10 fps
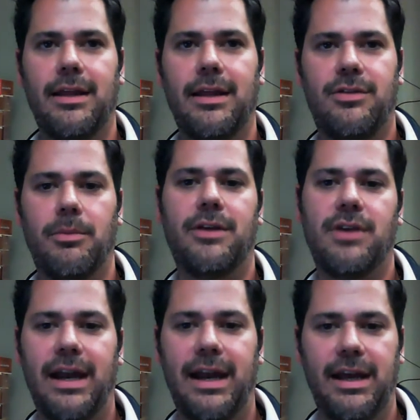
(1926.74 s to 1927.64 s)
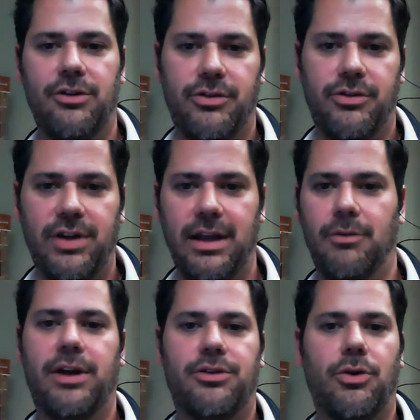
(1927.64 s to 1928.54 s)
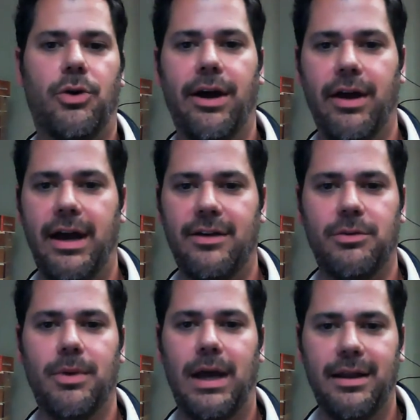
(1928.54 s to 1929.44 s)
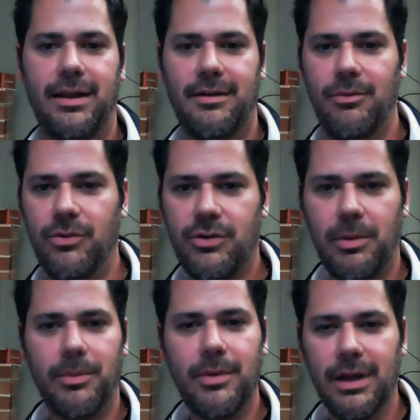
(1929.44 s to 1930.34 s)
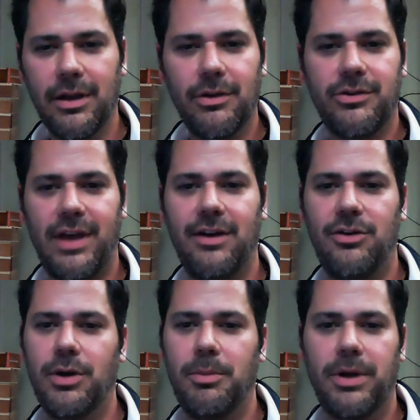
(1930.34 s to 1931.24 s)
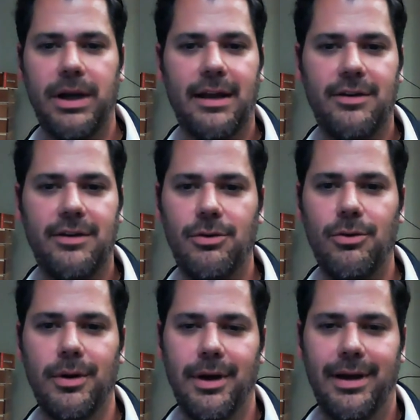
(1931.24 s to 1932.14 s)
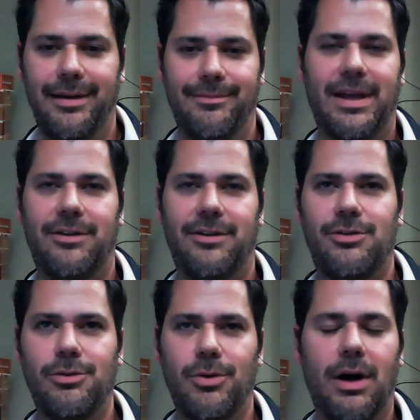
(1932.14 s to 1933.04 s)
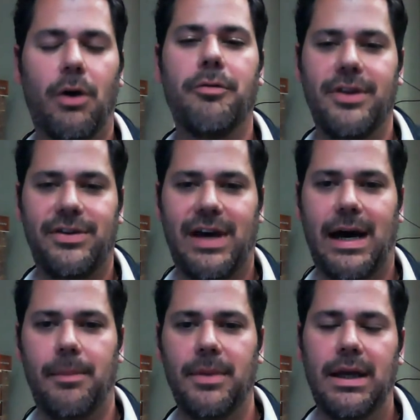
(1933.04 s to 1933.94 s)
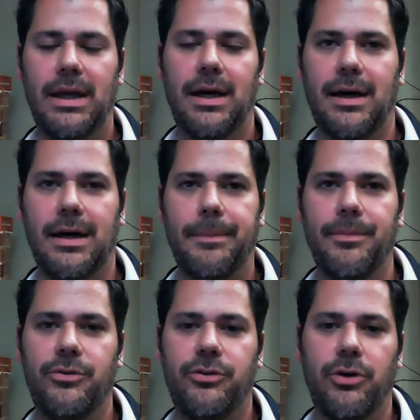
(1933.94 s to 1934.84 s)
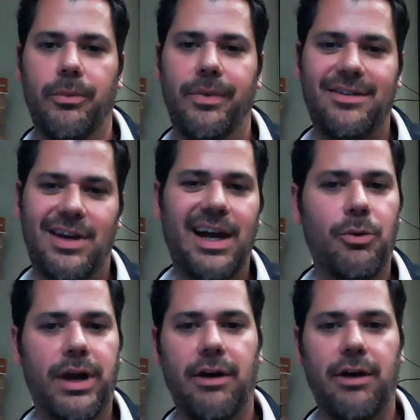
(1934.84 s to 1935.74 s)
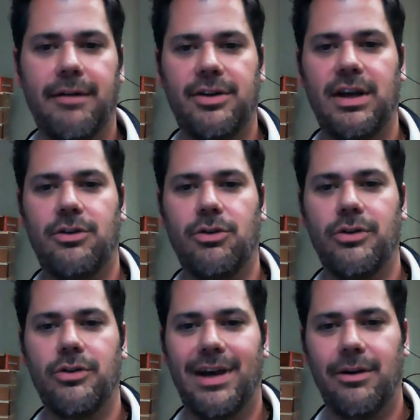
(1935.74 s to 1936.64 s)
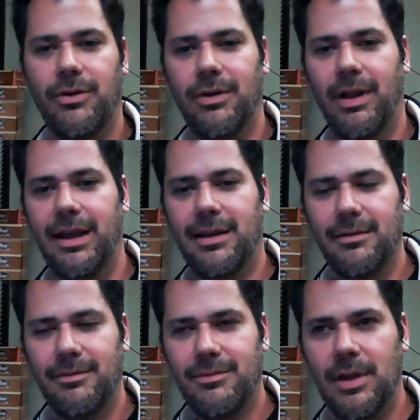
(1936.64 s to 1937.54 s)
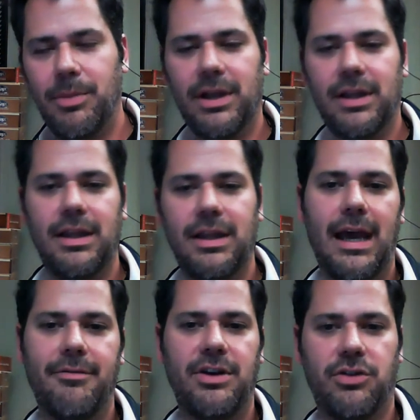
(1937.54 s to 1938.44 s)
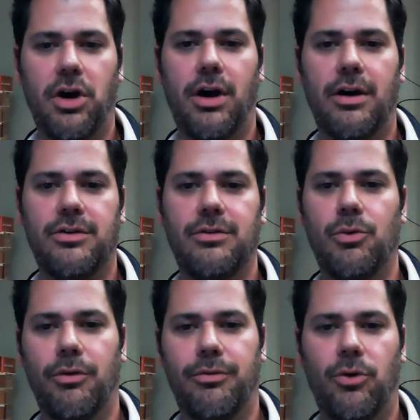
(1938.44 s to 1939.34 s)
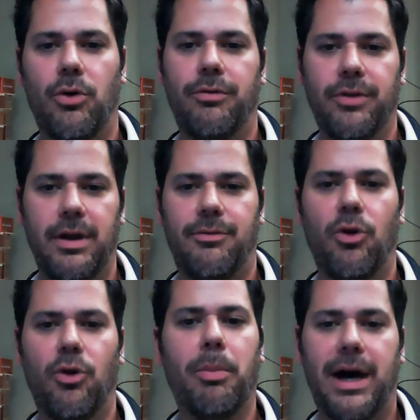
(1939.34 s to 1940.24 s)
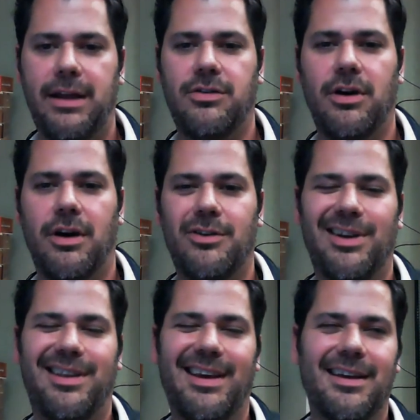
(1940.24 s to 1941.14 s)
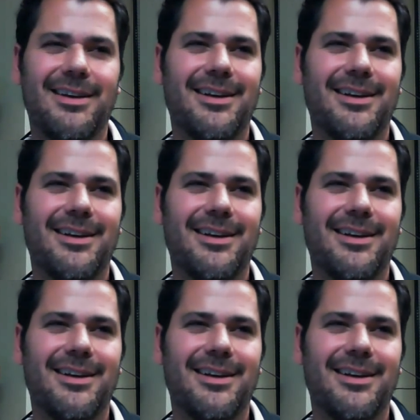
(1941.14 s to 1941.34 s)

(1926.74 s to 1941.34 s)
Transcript: Something that's kind of interesting. The retrohale has some a little zing to it, but not too, not too uh, over the top. Um, so that's kind of what I gravitate towards. I don't like typically heavy cigars, real full full body cigars. I think,